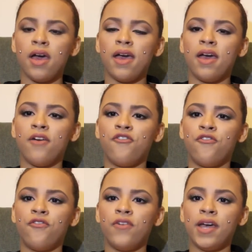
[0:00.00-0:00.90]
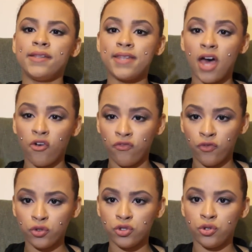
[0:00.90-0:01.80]
if it's
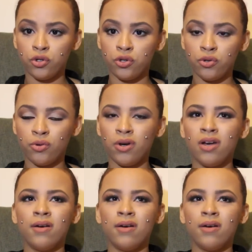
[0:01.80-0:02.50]
helpful to you,